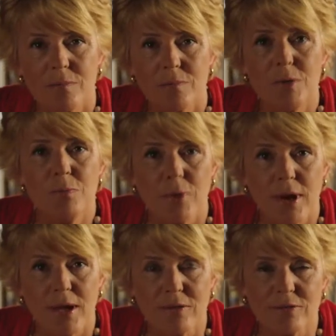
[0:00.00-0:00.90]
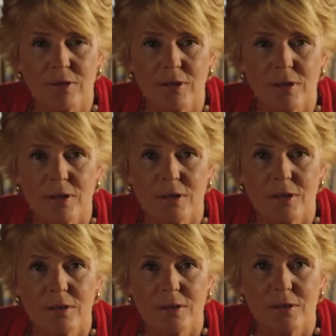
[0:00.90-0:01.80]
be brave.
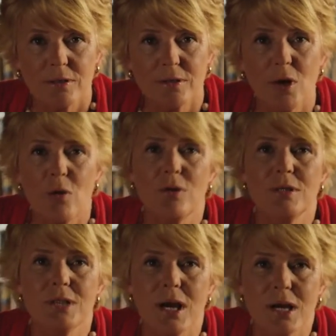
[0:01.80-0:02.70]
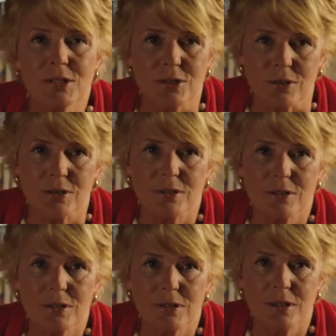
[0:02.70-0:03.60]
Go to the doctor.
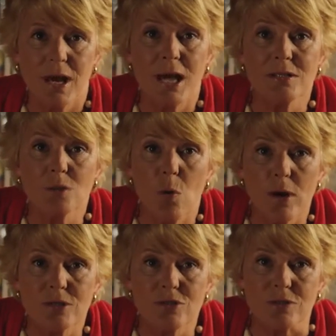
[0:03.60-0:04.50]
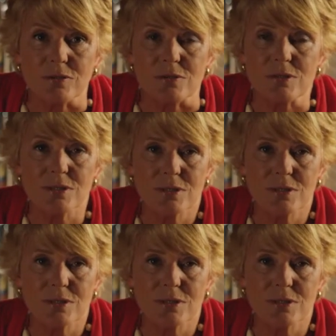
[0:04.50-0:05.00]
Ask questions.